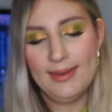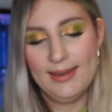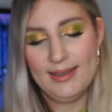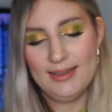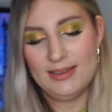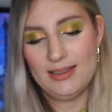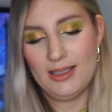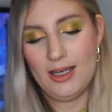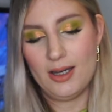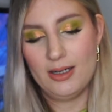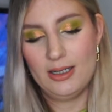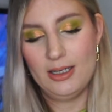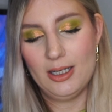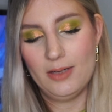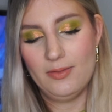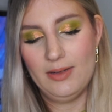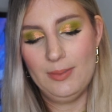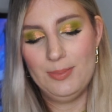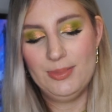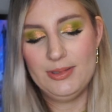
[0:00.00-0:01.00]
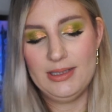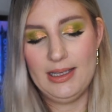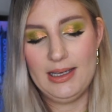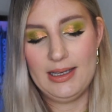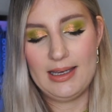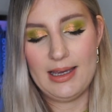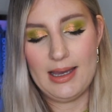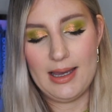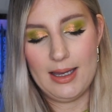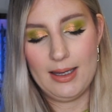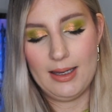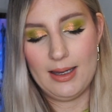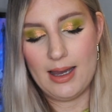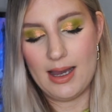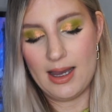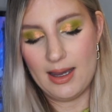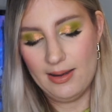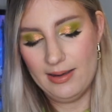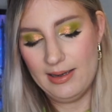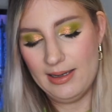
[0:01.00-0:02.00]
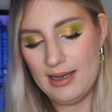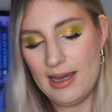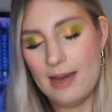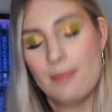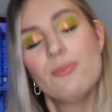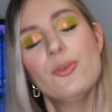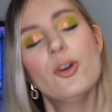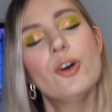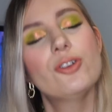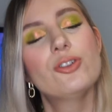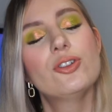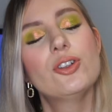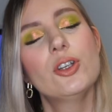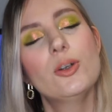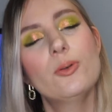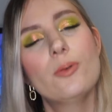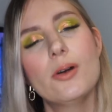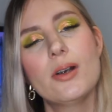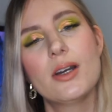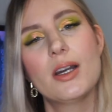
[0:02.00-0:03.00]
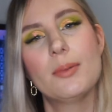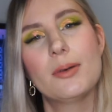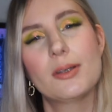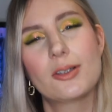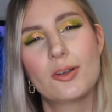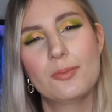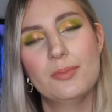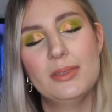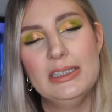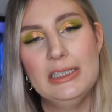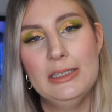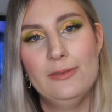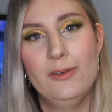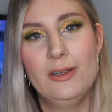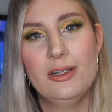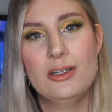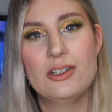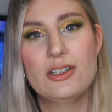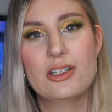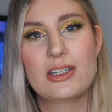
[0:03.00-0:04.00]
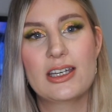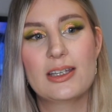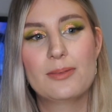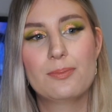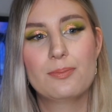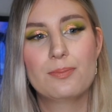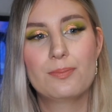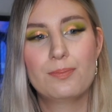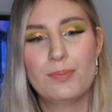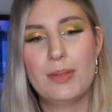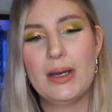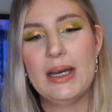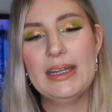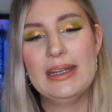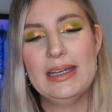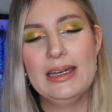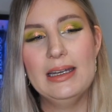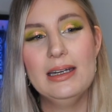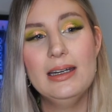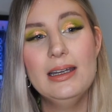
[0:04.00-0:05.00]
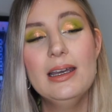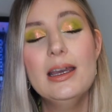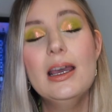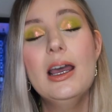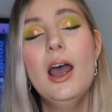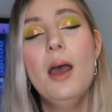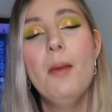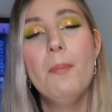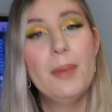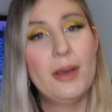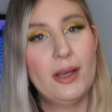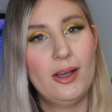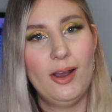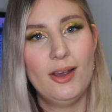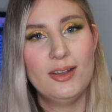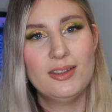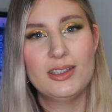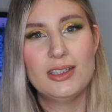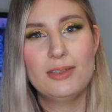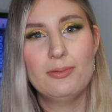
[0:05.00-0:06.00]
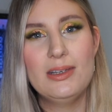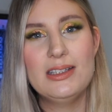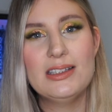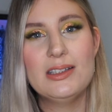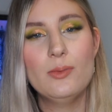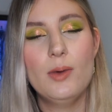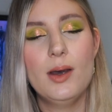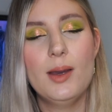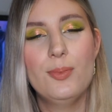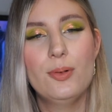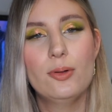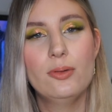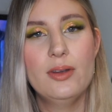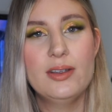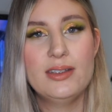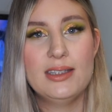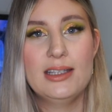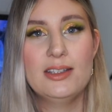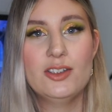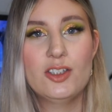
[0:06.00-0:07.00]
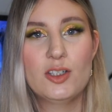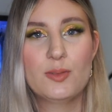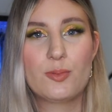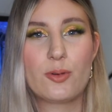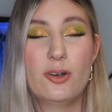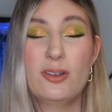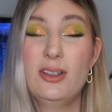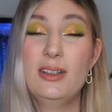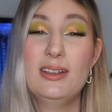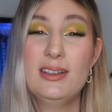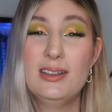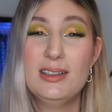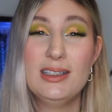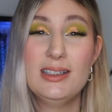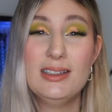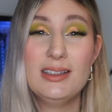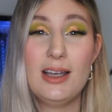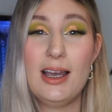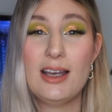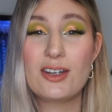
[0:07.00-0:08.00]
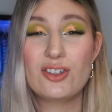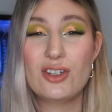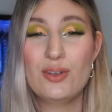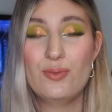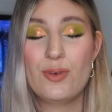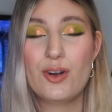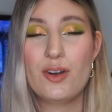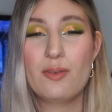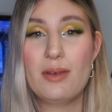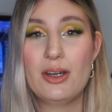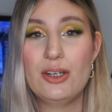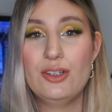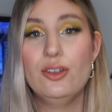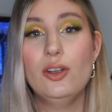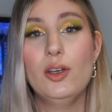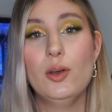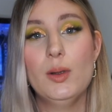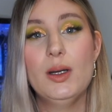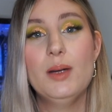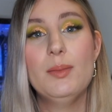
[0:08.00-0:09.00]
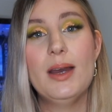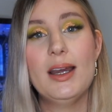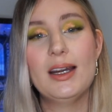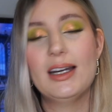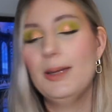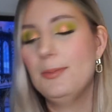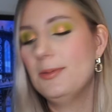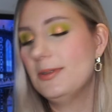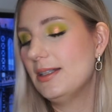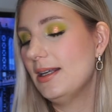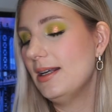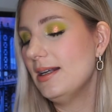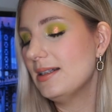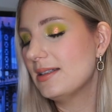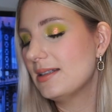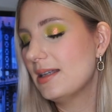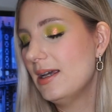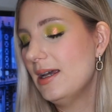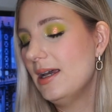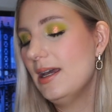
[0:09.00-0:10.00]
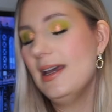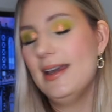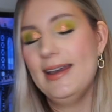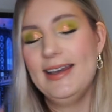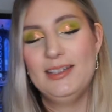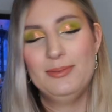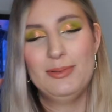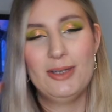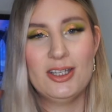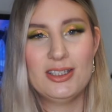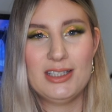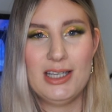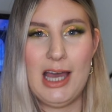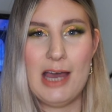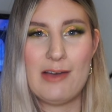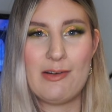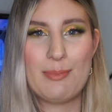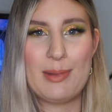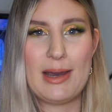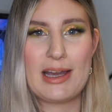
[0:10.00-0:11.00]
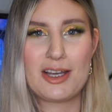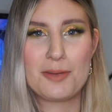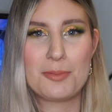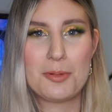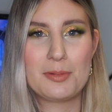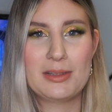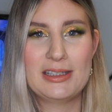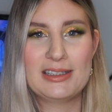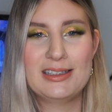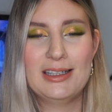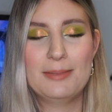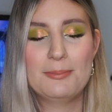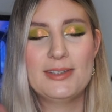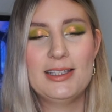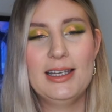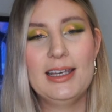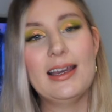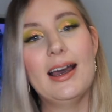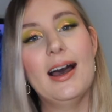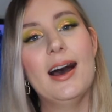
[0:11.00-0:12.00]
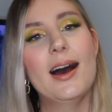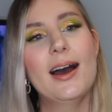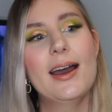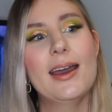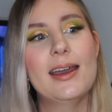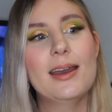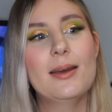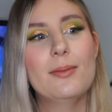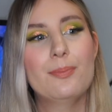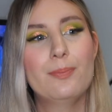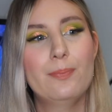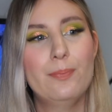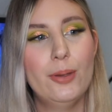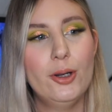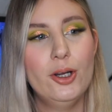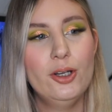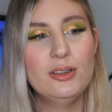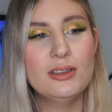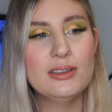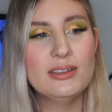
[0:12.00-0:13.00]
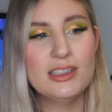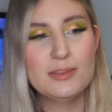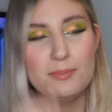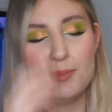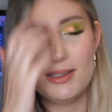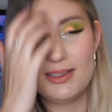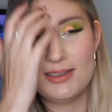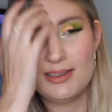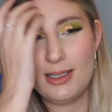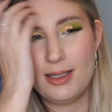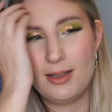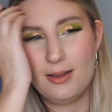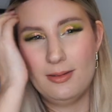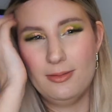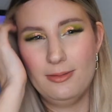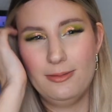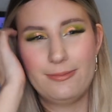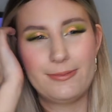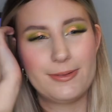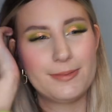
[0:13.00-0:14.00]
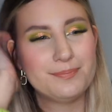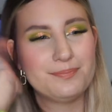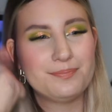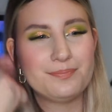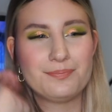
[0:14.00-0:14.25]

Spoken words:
this Honey Love lipstick, I am not too worried about completely finishing it by then, because the reason why I pull this into the project, this is actually one of my newer MAC lipsticks, is because I have a backup of this lipstick. I purchased this myself